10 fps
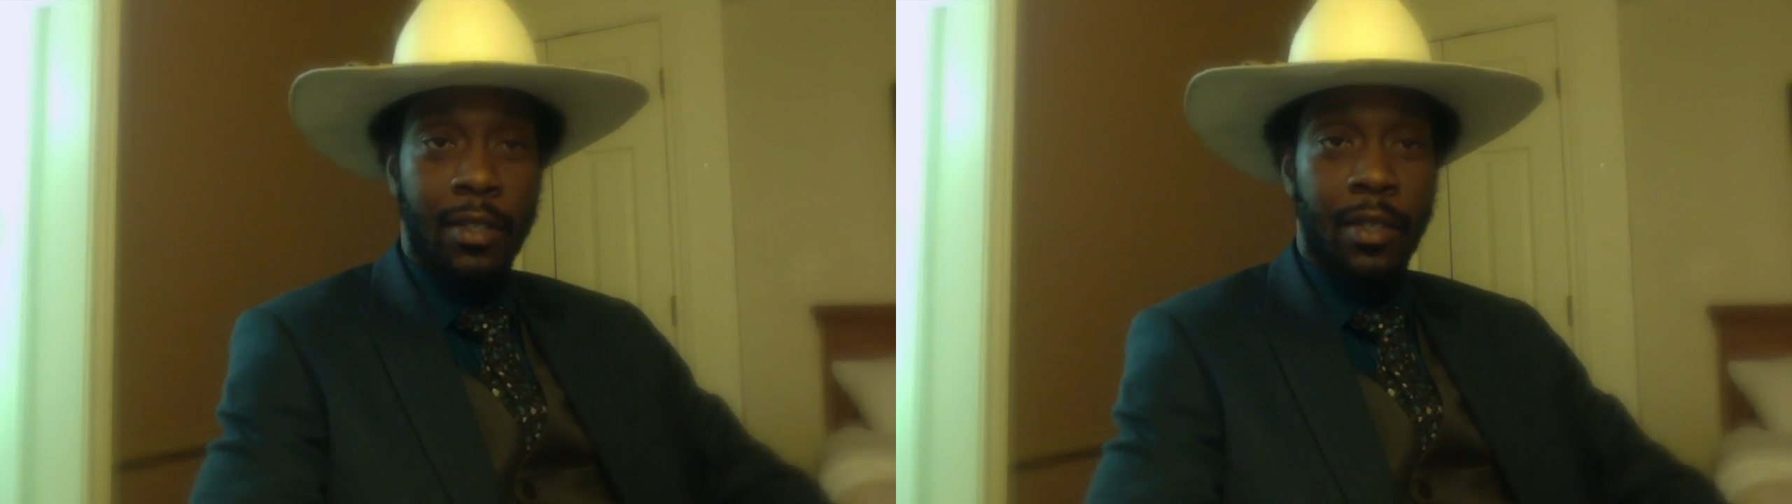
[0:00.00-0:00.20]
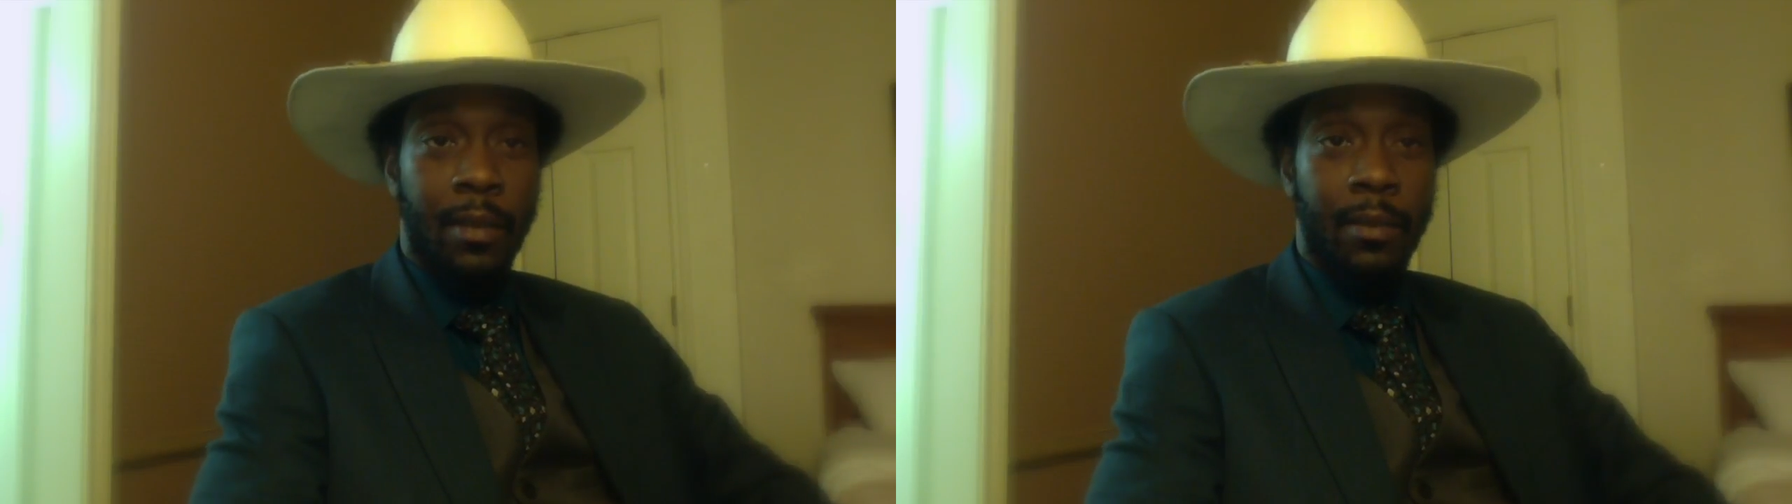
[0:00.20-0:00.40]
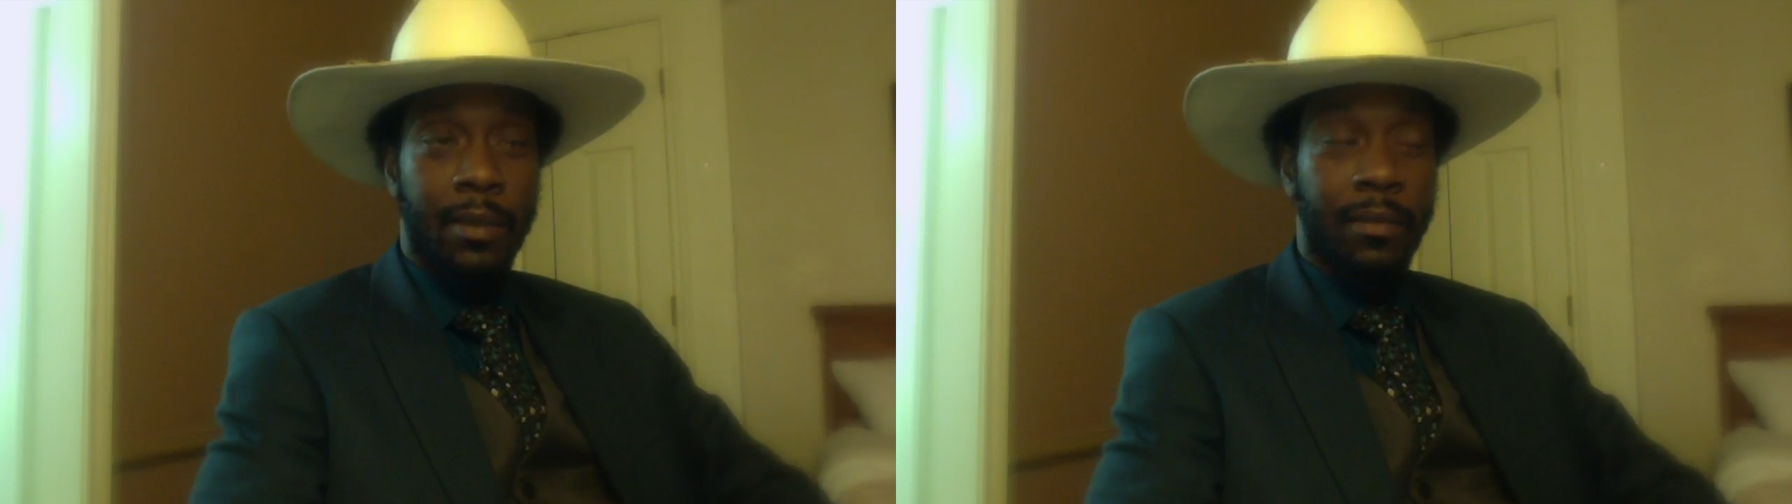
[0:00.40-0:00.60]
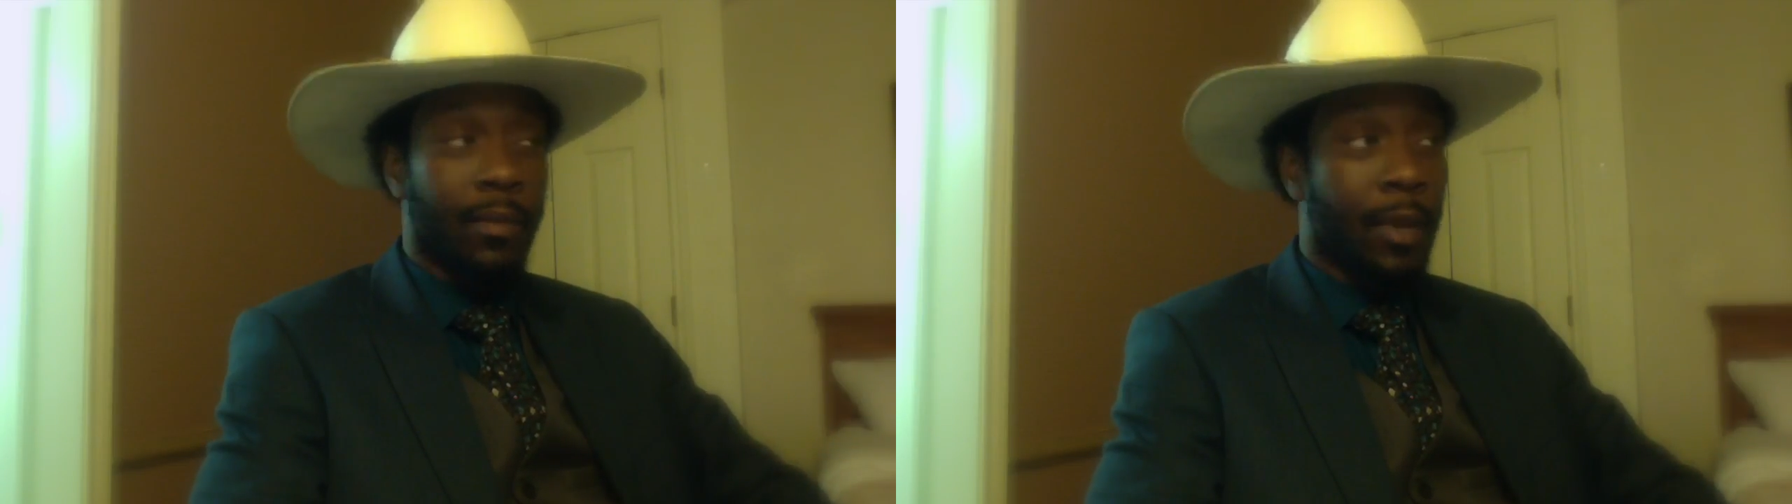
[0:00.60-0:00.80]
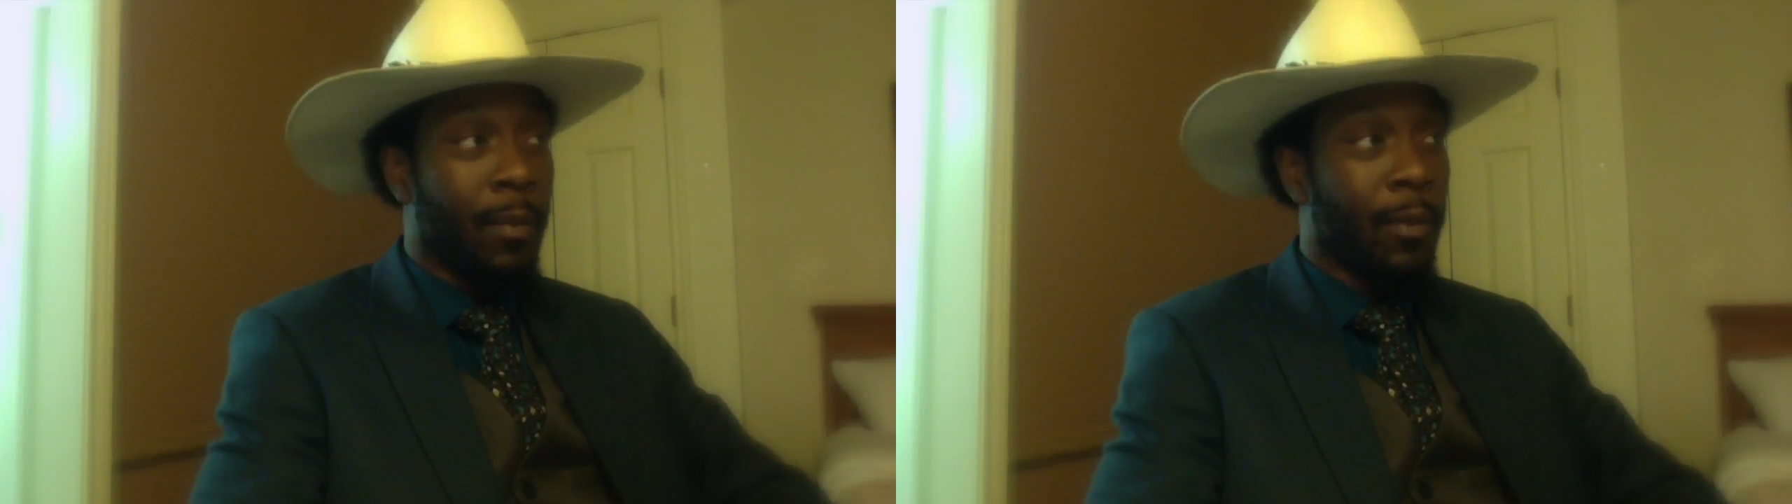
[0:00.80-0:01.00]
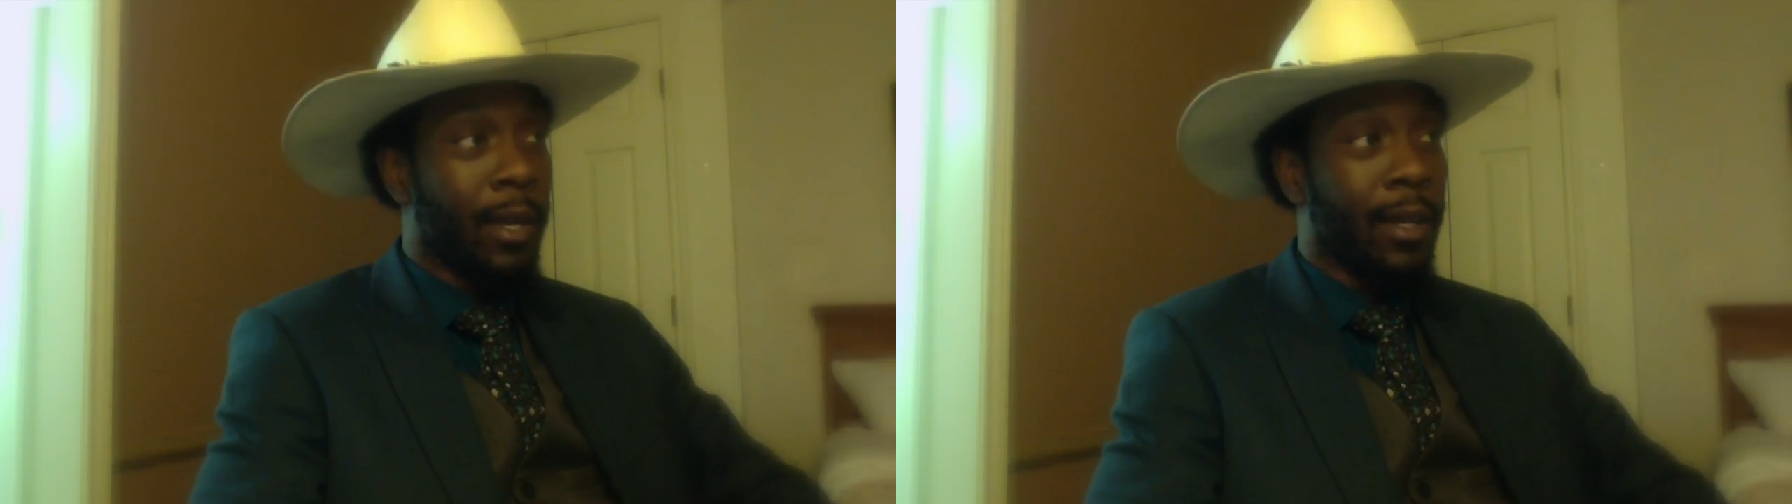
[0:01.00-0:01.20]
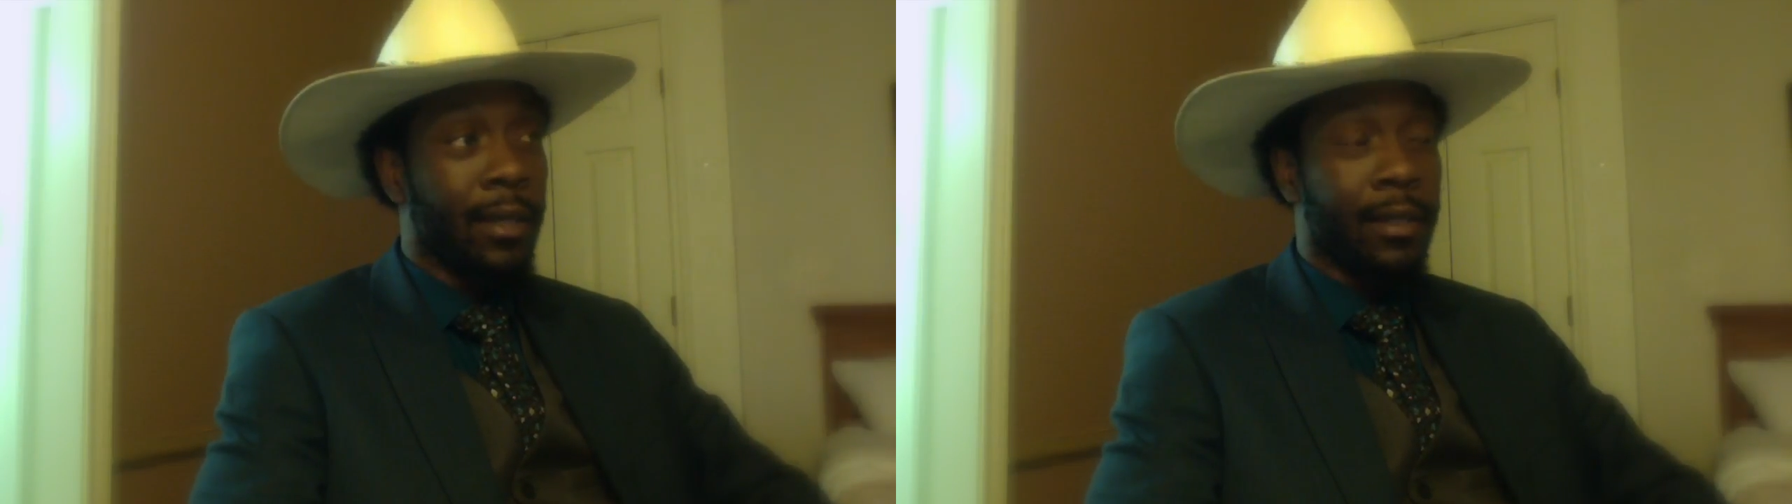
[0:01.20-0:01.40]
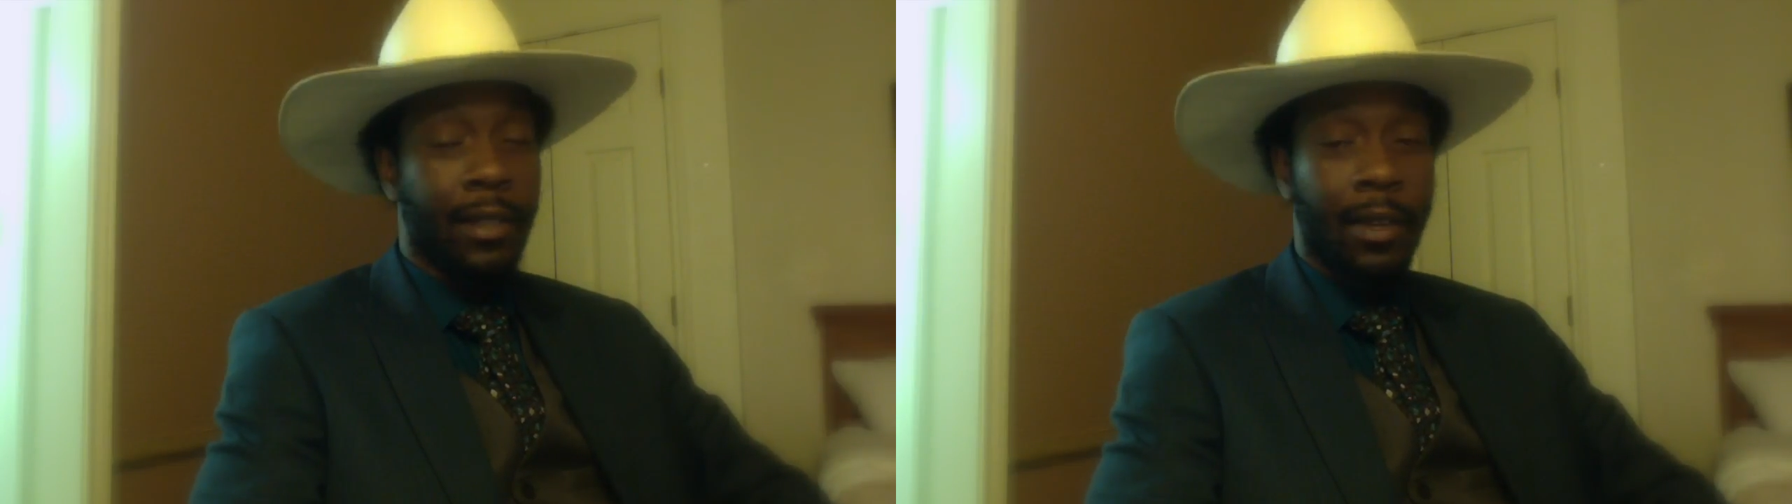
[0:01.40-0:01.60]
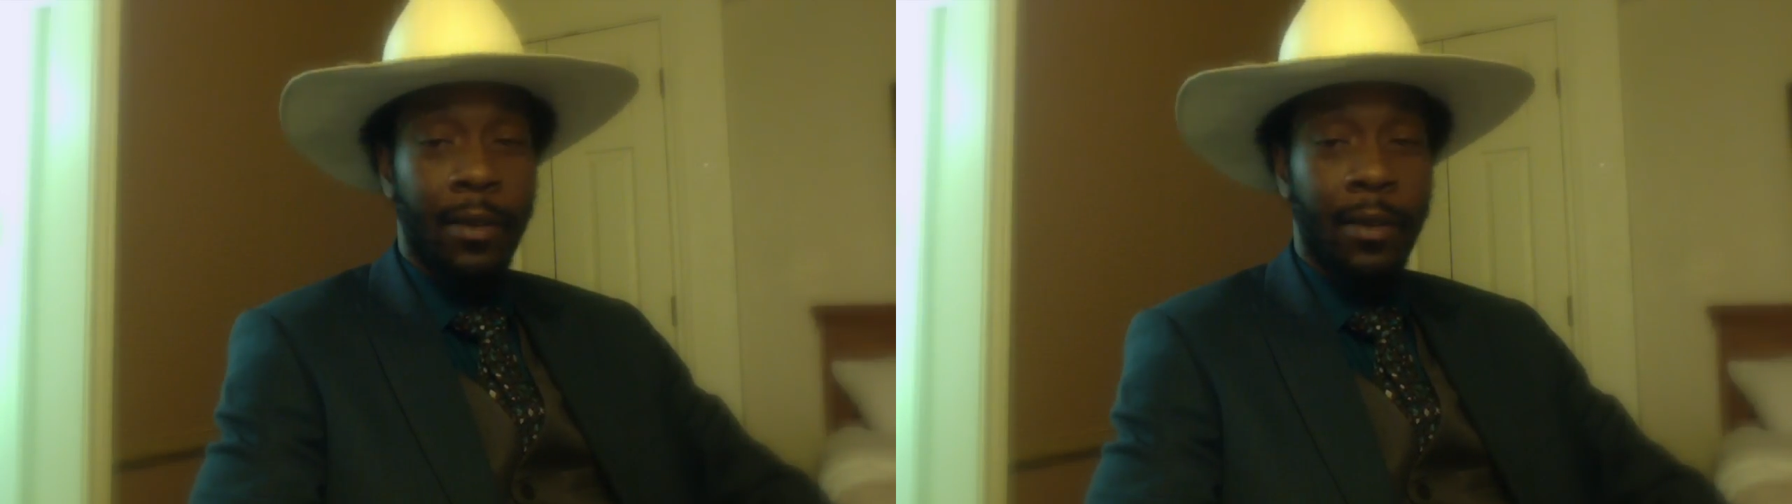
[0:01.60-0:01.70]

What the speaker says: So I'm waiting,